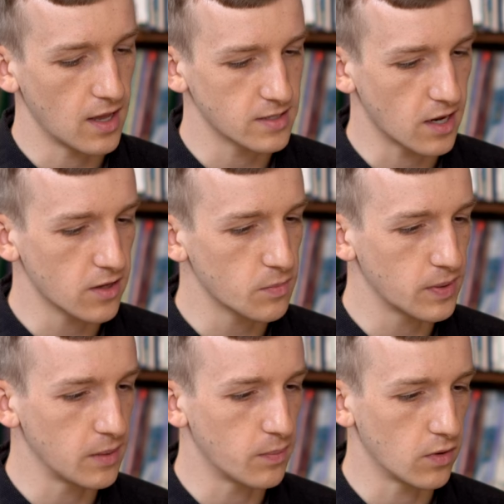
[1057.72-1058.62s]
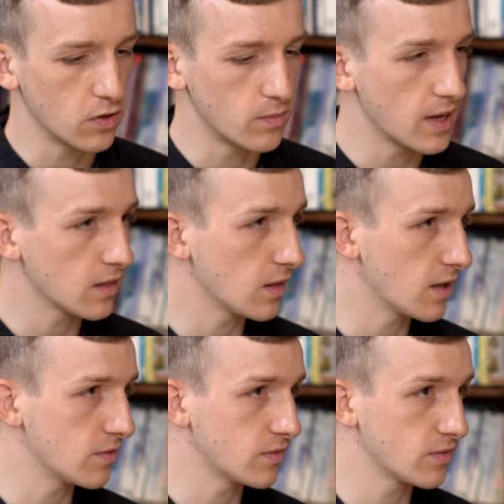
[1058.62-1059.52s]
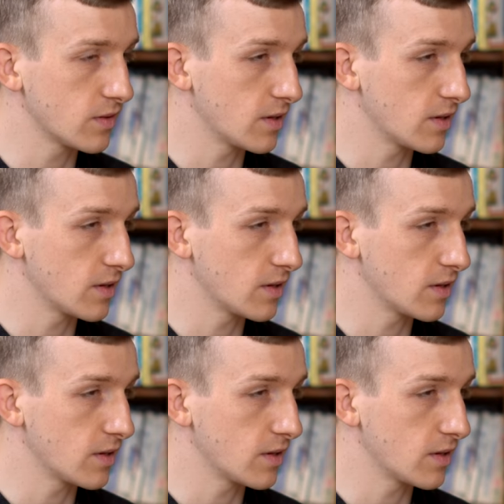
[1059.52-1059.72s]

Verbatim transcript: as other people who may live